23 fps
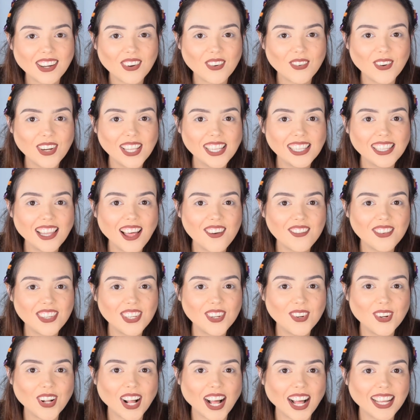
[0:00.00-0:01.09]
we love
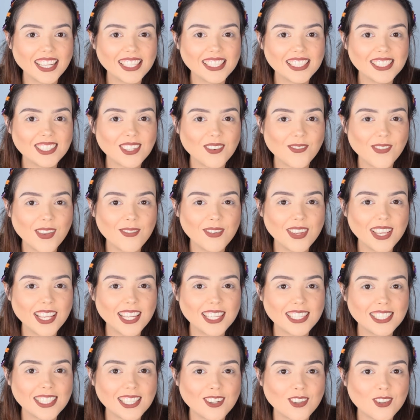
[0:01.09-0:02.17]
you guys, so maybe
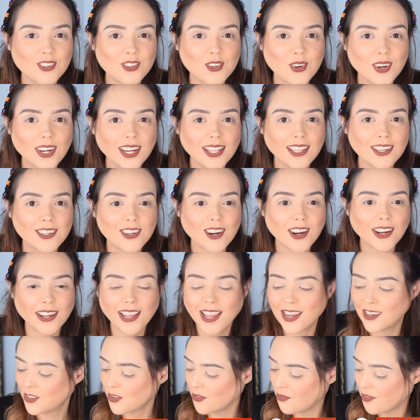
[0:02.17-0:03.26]
consider joining the Dark
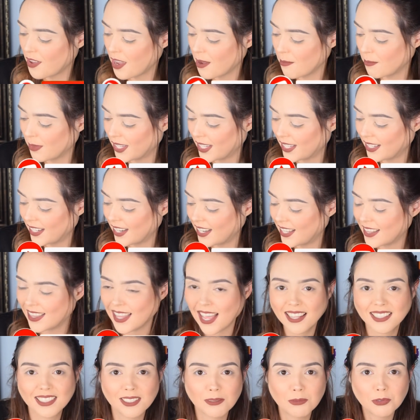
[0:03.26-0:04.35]
Angel family and hit
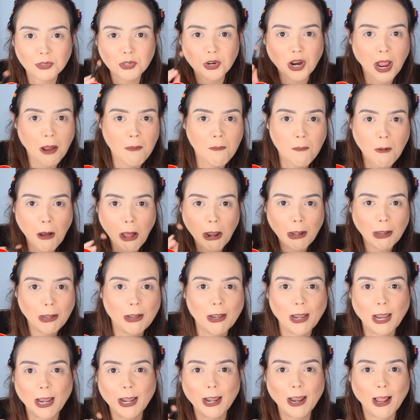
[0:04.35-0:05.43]
that subscribe
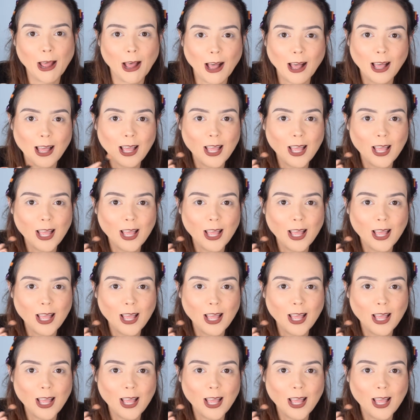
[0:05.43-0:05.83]
button and uh,